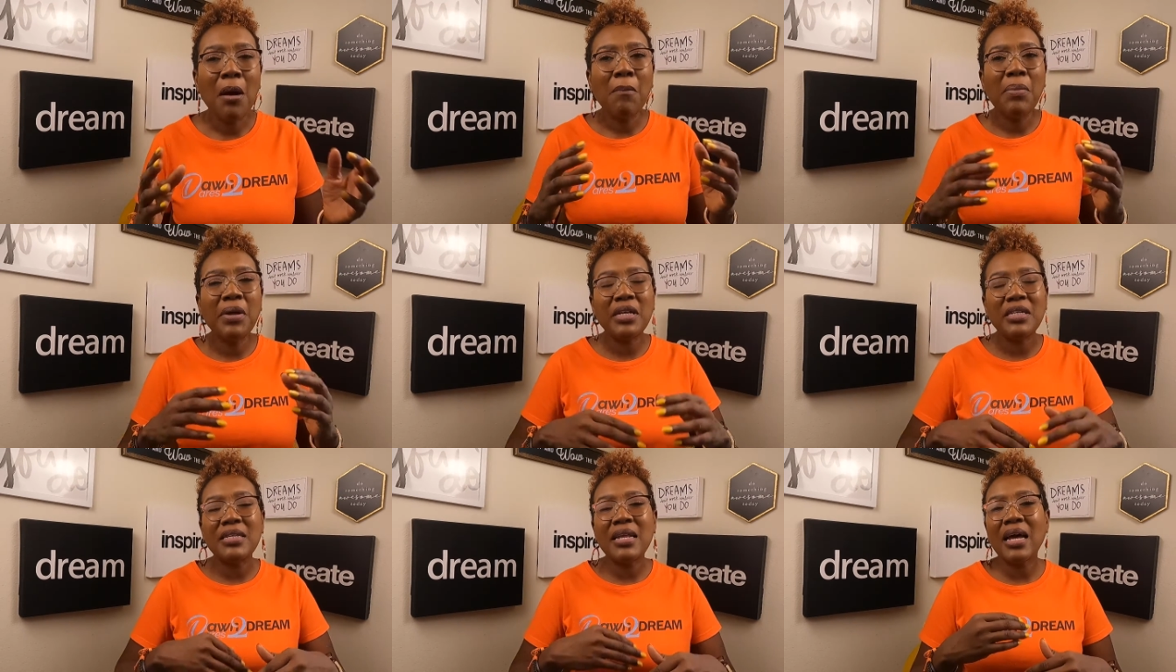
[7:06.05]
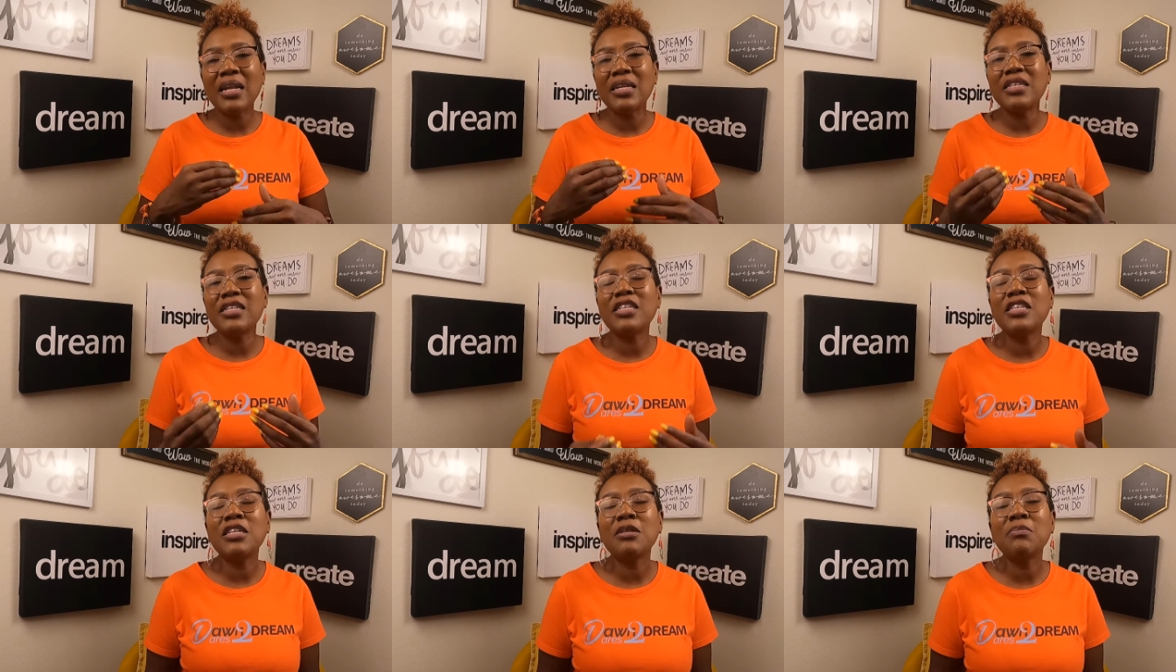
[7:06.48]
but it's not
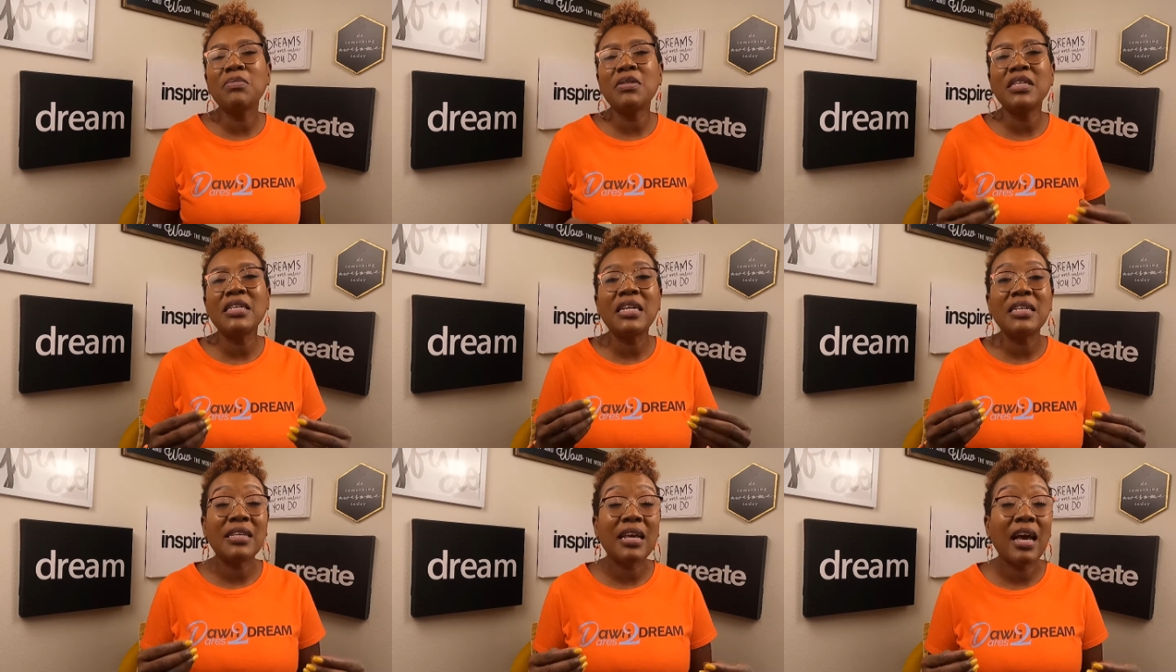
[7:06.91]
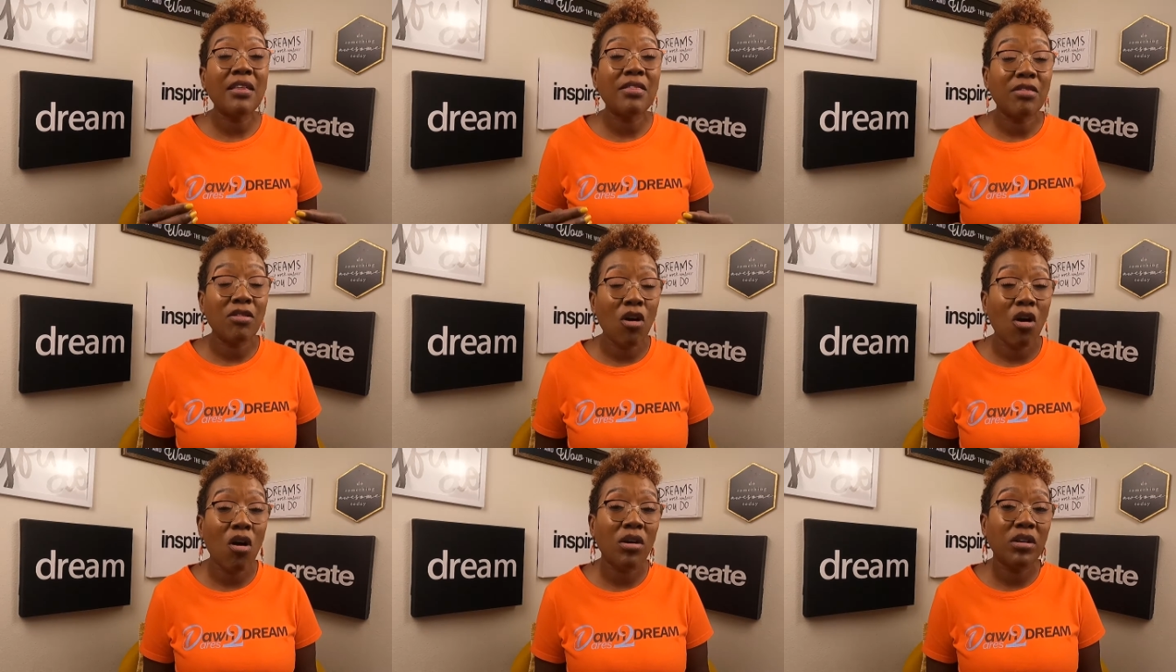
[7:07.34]
as tempting as I
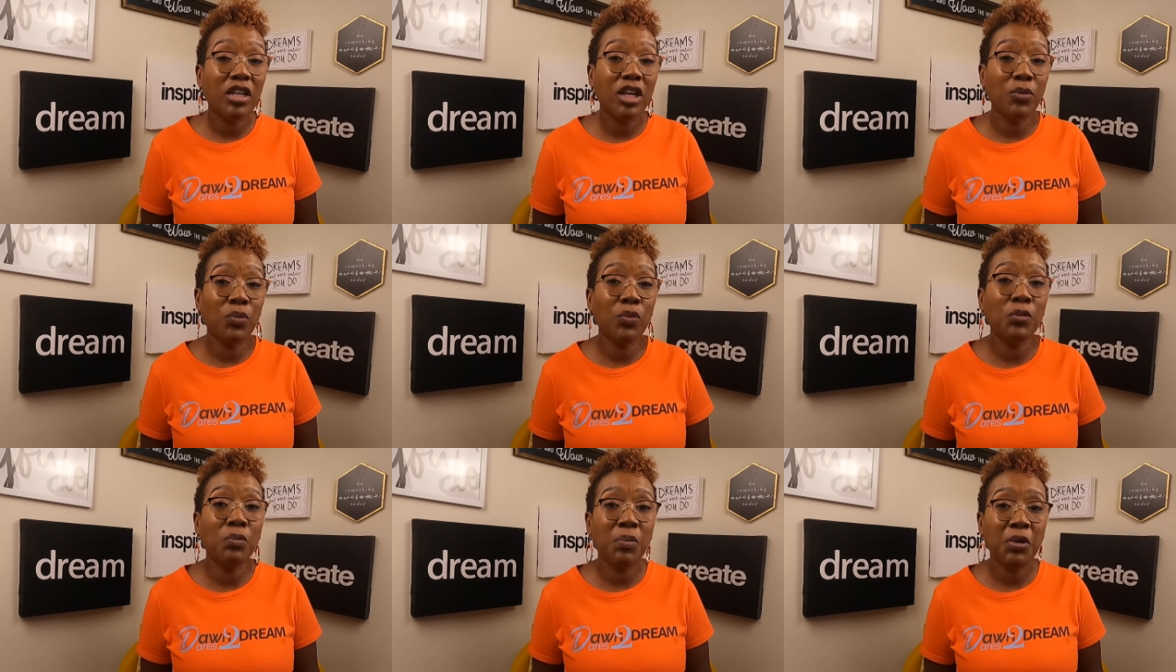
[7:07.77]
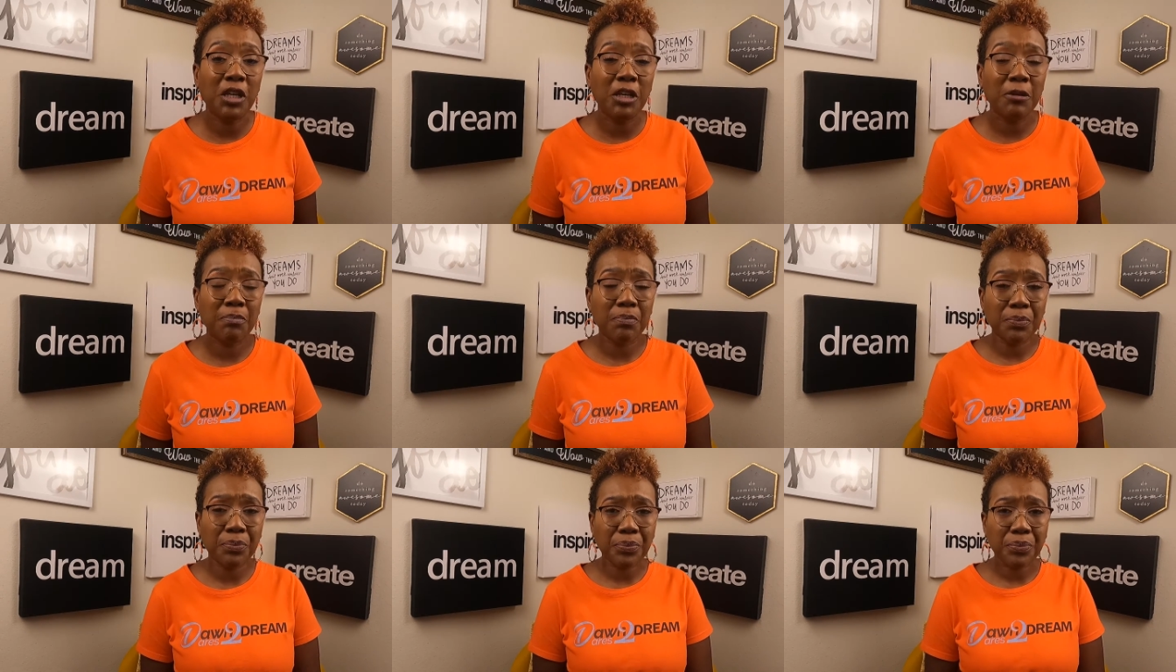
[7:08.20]
thought it would
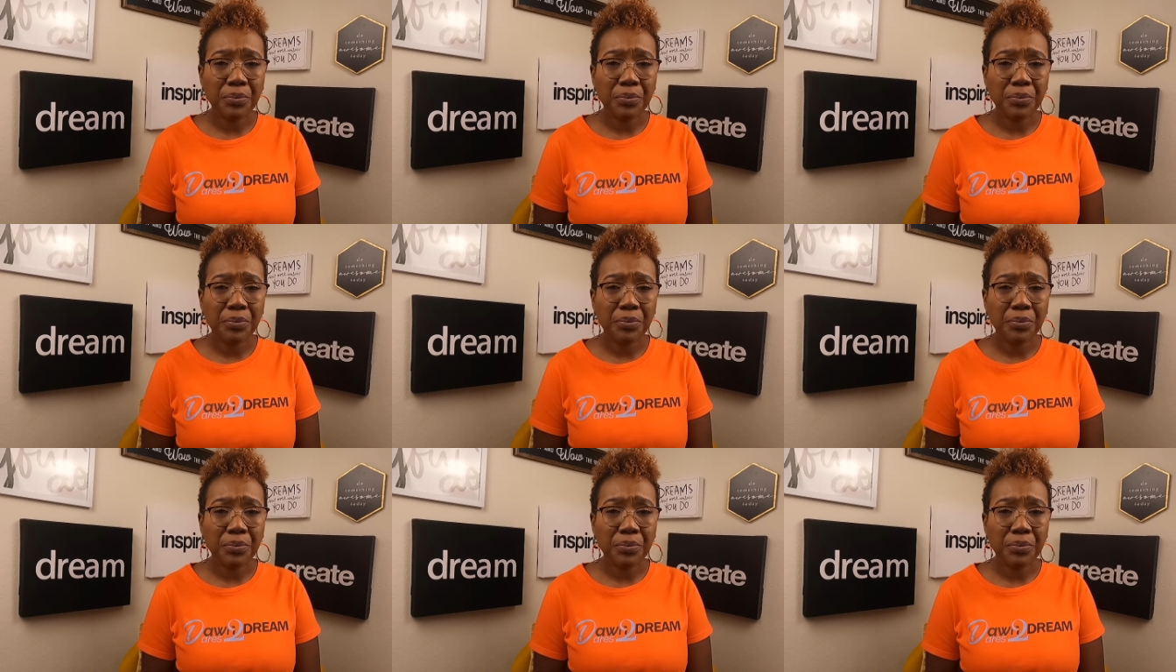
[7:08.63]
be.